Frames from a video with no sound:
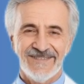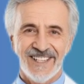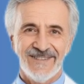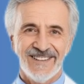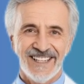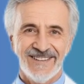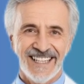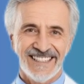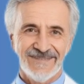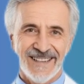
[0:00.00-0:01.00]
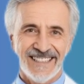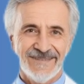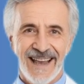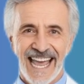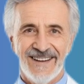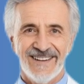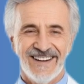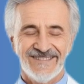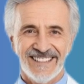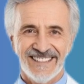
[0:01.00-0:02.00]
Don't underestimate the power
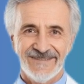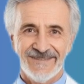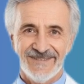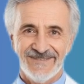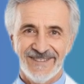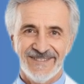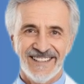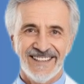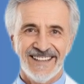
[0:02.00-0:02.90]
of this simple fruit.